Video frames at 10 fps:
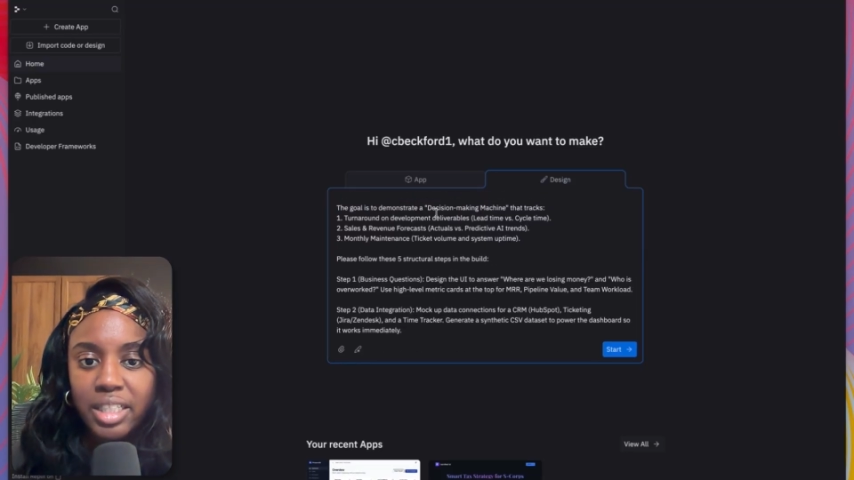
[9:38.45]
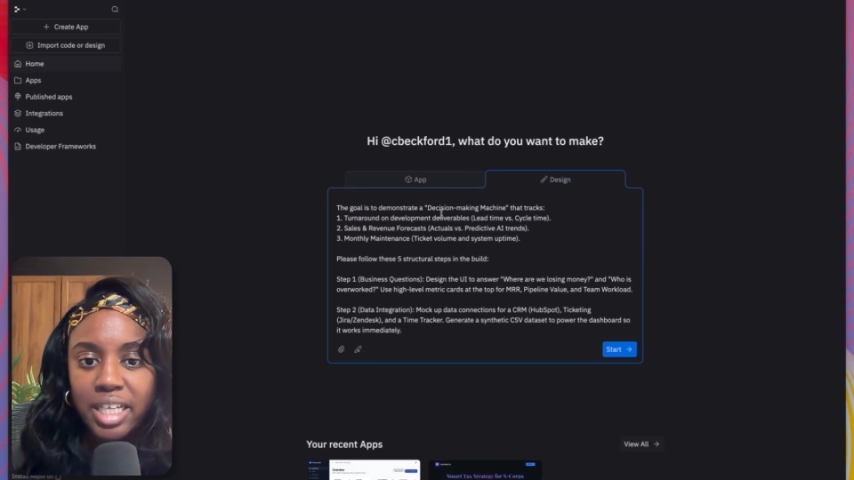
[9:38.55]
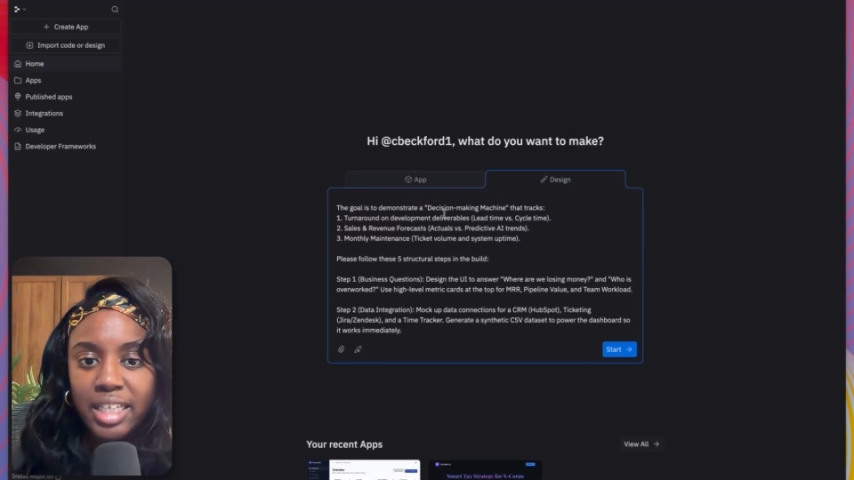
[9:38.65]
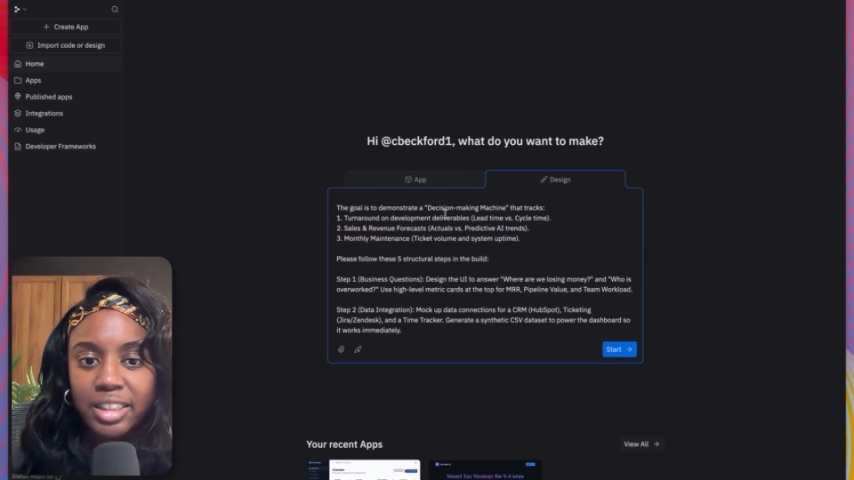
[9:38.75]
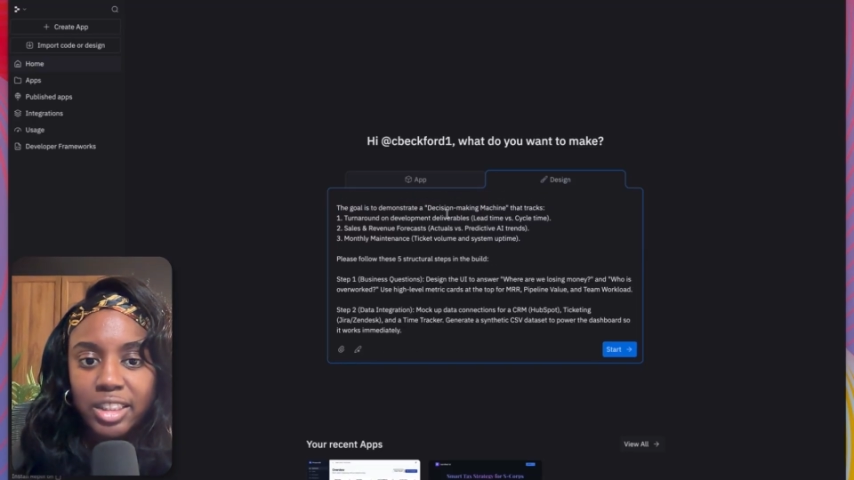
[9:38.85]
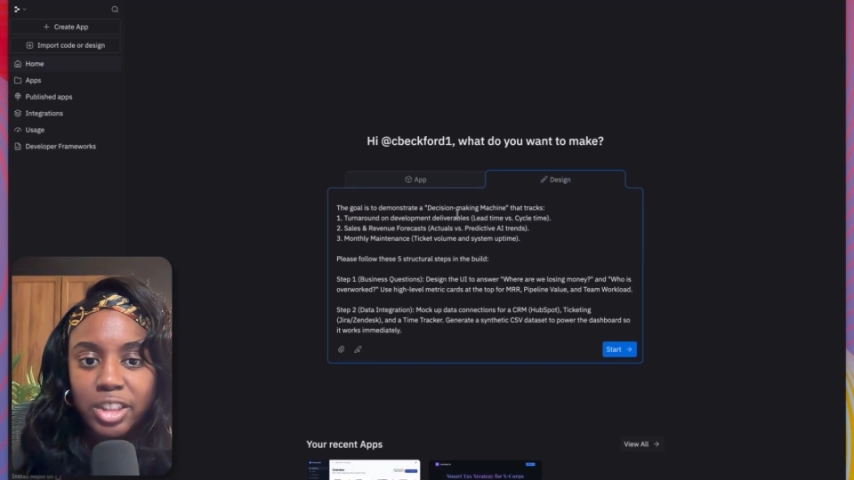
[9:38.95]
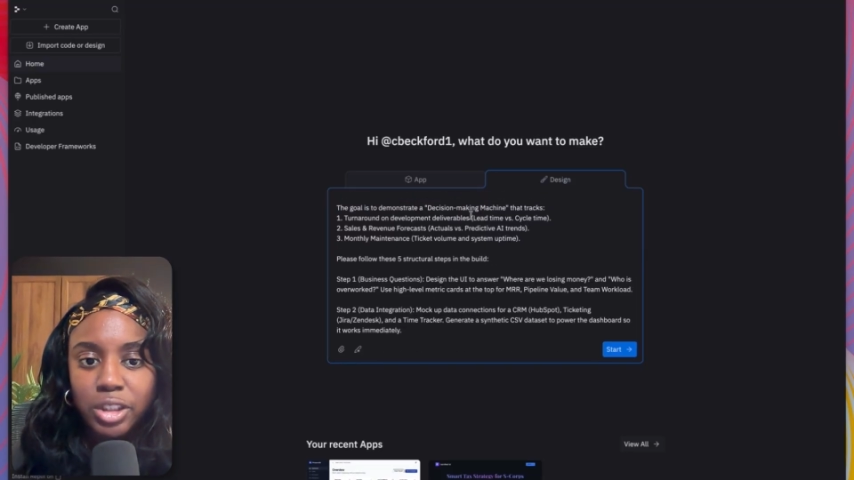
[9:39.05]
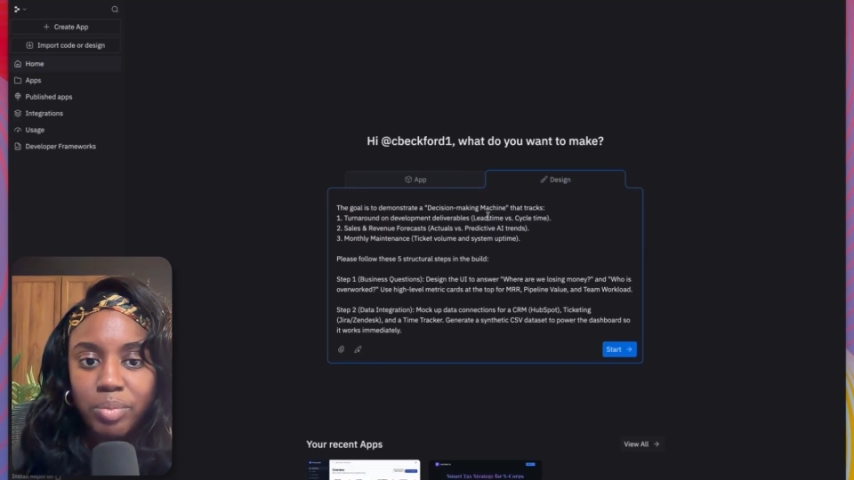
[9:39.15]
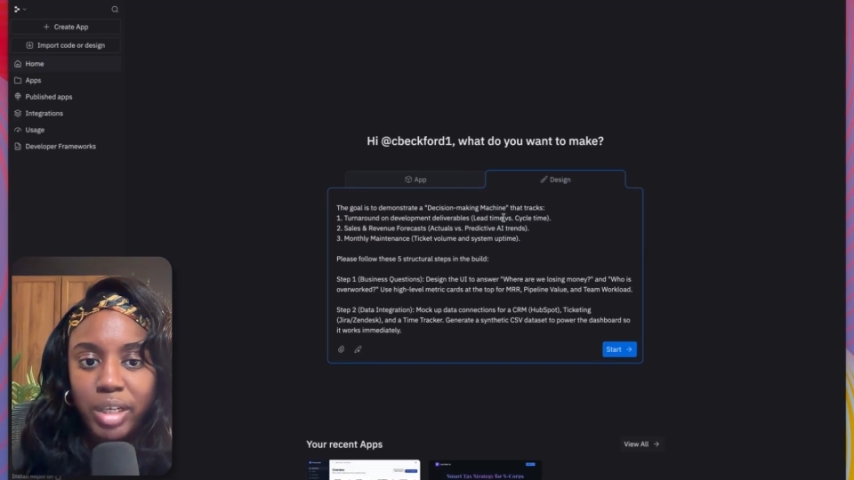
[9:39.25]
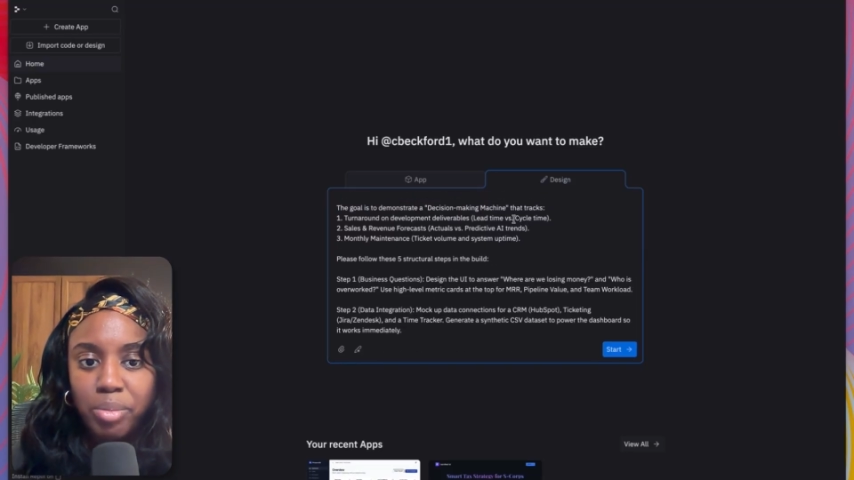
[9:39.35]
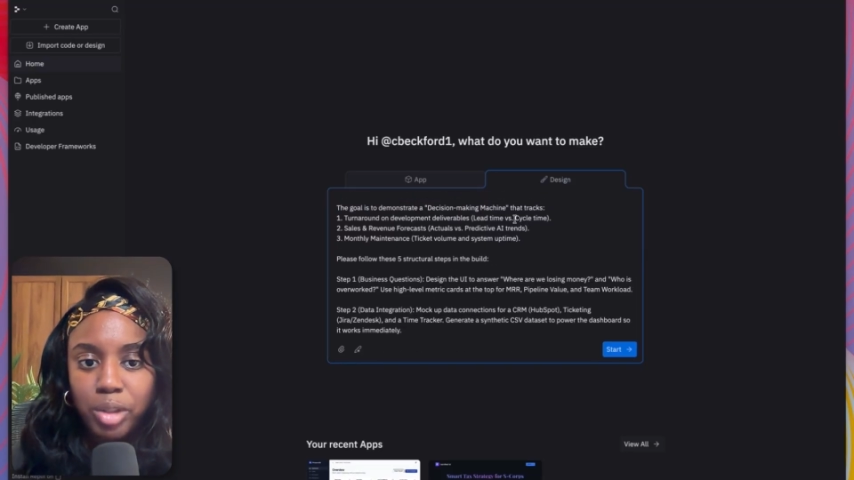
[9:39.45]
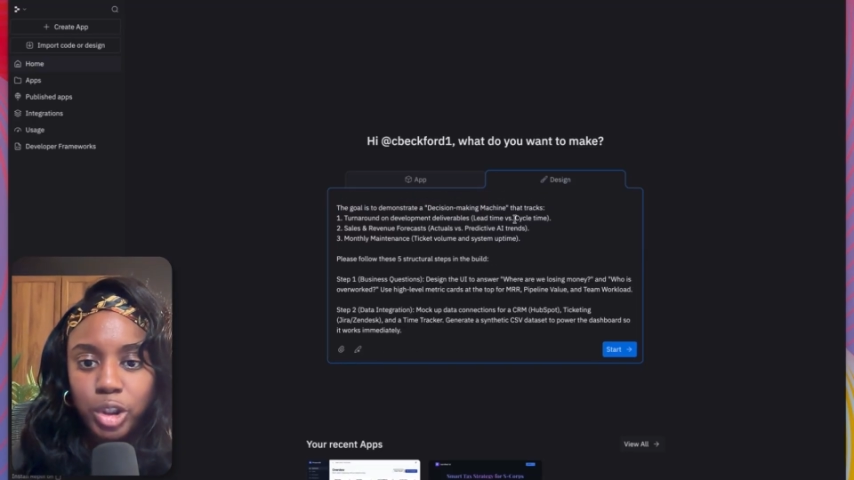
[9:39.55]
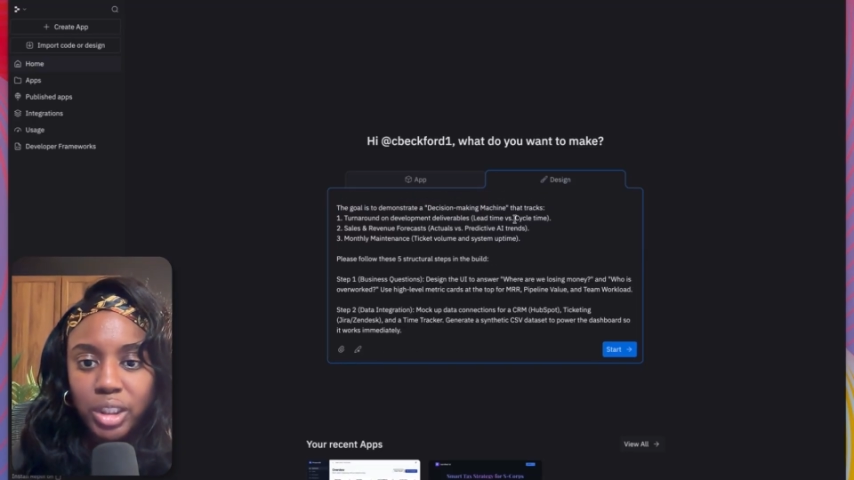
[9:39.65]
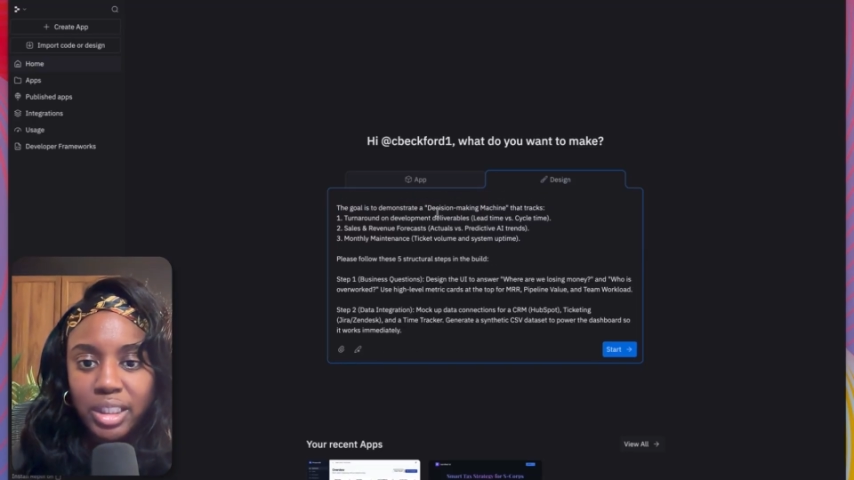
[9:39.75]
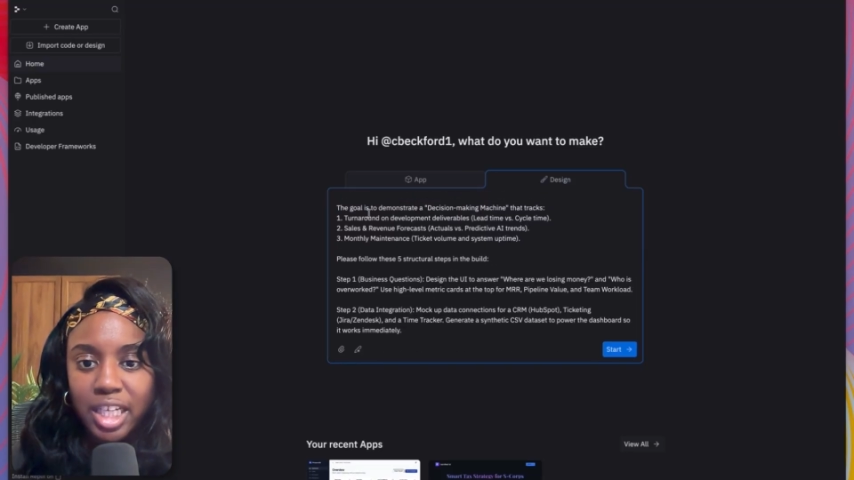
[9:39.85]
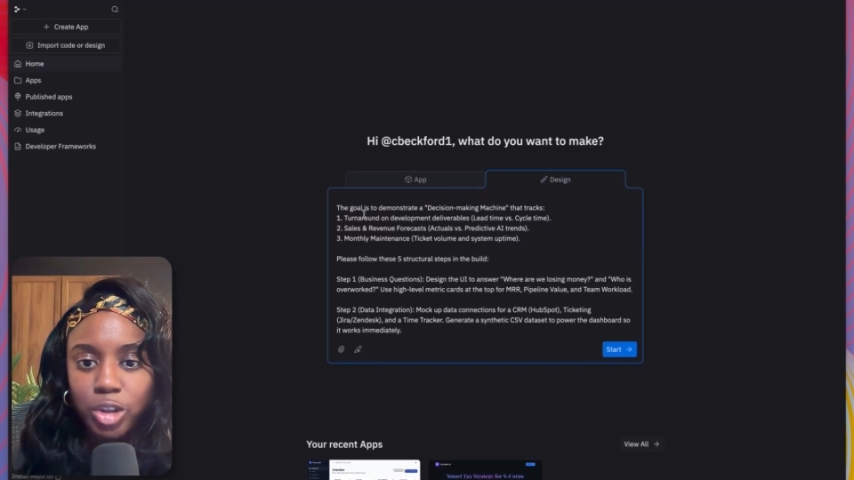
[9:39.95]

that's decision-making machine that